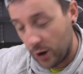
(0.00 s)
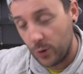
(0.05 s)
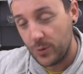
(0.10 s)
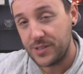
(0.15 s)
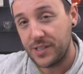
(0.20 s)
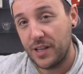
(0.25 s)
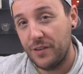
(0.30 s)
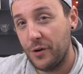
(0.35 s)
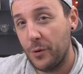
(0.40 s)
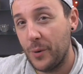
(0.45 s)
I
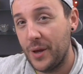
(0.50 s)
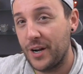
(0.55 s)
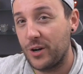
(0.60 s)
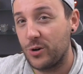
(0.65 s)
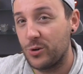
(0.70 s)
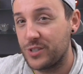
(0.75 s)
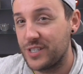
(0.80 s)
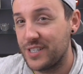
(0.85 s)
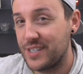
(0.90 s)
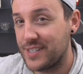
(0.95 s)
always love it when I
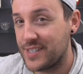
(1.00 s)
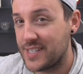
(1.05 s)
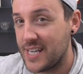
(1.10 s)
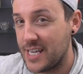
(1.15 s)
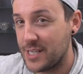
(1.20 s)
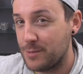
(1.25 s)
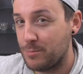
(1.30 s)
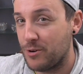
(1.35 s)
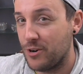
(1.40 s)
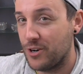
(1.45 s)
go to the
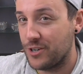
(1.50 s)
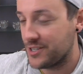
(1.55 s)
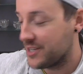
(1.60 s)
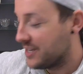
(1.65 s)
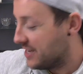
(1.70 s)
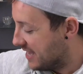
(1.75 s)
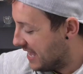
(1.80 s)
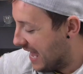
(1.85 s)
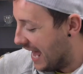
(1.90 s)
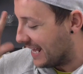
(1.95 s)
States because
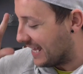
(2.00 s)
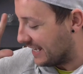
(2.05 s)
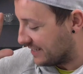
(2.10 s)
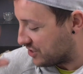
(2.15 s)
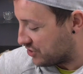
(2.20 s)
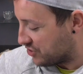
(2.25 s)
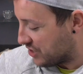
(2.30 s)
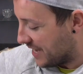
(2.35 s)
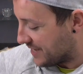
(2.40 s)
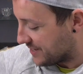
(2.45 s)
I
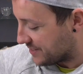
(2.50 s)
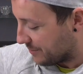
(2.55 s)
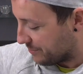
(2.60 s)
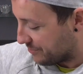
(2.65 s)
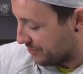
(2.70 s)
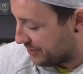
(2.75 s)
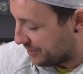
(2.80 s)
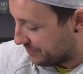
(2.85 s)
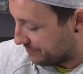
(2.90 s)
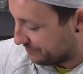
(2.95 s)
get to try
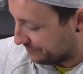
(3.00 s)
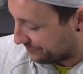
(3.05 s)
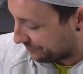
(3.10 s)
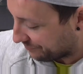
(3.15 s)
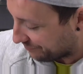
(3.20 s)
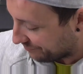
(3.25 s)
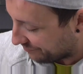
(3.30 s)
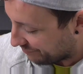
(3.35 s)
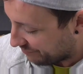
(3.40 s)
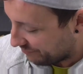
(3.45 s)
something
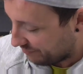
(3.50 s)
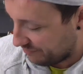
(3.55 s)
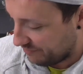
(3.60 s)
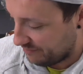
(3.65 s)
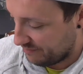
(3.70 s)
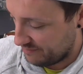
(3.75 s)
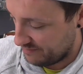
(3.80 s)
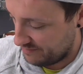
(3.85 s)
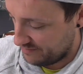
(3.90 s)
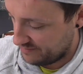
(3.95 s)

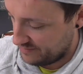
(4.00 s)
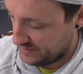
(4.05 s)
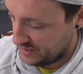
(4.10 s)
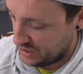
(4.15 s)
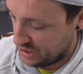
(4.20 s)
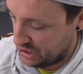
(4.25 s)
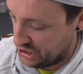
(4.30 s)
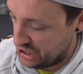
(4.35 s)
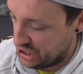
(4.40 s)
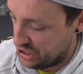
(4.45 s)

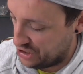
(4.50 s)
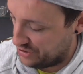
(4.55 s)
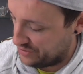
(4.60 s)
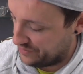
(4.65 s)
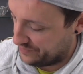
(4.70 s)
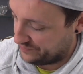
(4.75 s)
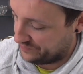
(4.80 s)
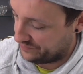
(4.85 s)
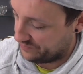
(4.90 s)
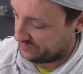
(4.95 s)
new.